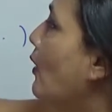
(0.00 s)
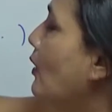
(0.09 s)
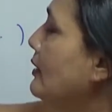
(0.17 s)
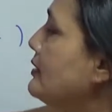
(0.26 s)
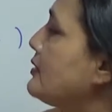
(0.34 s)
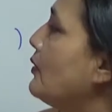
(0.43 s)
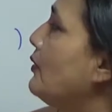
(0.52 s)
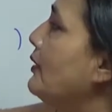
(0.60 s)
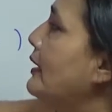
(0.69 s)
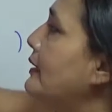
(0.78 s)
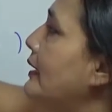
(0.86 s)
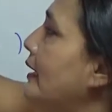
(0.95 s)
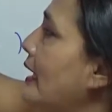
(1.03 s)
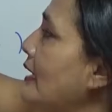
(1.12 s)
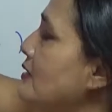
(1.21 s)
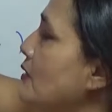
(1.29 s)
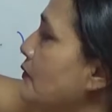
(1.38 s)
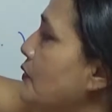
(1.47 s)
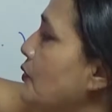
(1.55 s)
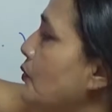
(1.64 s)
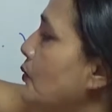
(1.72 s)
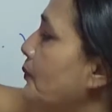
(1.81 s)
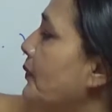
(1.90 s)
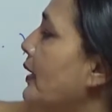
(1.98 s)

Also, in the case of do,